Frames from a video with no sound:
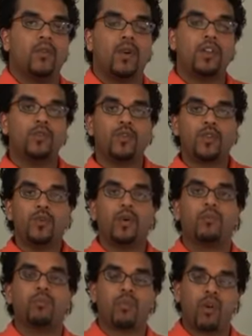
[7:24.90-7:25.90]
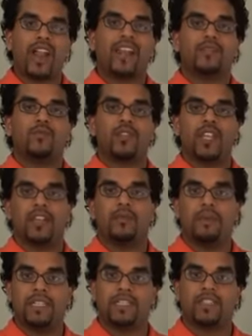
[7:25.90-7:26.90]
when you do a
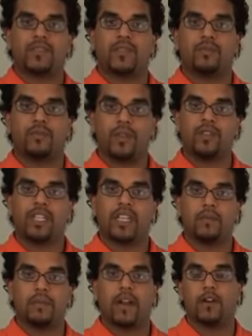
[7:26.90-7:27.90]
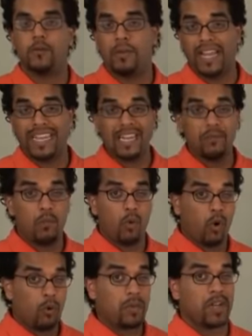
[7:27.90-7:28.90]
product-related business or building an empire, you might need
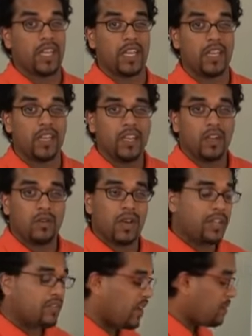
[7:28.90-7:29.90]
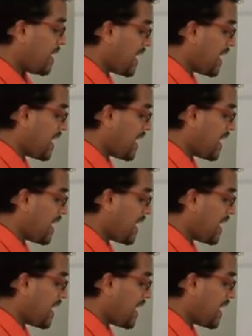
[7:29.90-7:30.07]
more money, right? So I'm